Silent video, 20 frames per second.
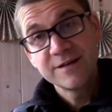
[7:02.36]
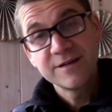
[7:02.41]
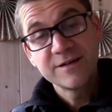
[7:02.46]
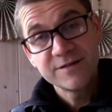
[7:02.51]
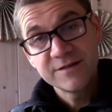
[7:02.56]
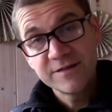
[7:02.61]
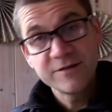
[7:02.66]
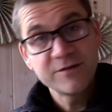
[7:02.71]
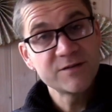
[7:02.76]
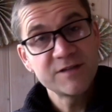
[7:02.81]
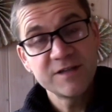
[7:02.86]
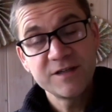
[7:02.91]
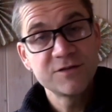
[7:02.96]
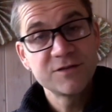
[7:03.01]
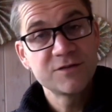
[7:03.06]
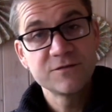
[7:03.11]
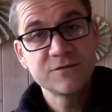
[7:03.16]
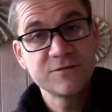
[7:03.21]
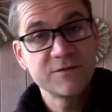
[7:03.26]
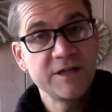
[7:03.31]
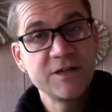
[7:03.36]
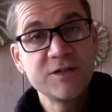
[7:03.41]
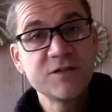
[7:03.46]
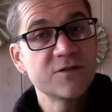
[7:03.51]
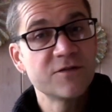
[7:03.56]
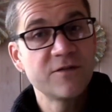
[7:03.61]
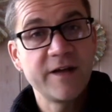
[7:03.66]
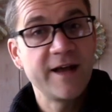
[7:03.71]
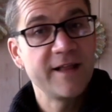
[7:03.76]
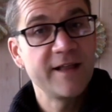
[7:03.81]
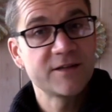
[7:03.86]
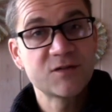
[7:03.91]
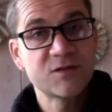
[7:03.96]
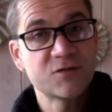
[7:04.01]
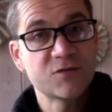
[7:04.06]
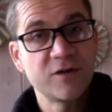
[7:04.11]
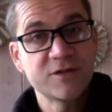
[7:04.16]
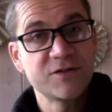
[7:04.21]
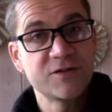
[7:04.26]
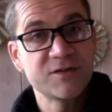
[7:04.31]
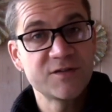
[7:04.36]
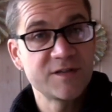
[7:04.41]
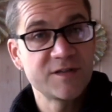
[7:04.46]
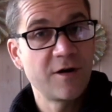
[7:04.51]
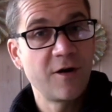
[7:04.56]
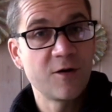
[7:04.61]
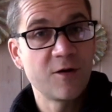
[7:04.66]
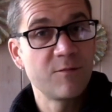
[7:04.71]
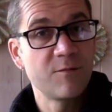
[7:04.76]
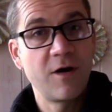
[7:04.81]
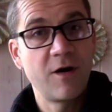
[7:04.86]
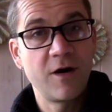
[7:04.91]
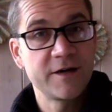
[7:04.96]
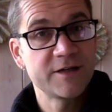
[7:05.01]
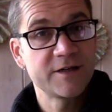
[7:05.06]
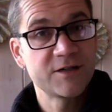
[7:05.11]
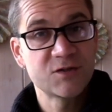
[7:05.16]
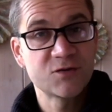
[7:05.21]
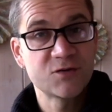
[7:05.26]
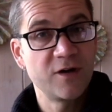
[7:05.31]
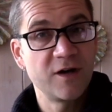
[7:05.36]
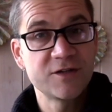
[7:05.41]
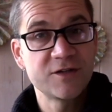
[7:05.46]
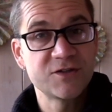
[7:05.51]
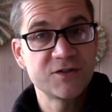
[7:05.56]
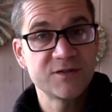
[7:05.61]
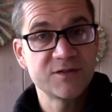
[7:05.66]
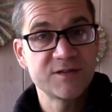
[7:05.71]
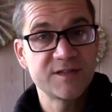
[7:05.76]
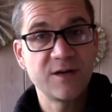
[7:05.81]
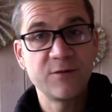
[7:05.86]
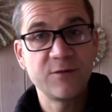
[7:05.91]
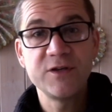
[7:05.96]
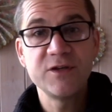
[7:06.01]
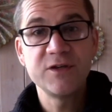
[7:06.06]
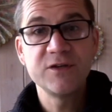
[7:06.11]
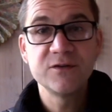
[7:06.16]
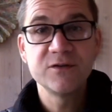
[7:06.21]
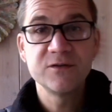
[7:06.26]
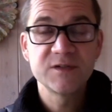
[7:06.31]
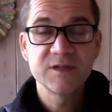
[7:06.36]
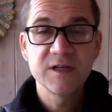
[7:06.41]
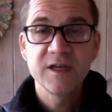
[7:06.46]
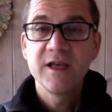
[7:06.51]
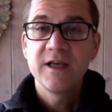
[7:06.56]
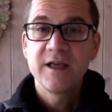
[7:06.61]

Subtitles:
those intervallic structures and harmonic structures that we use.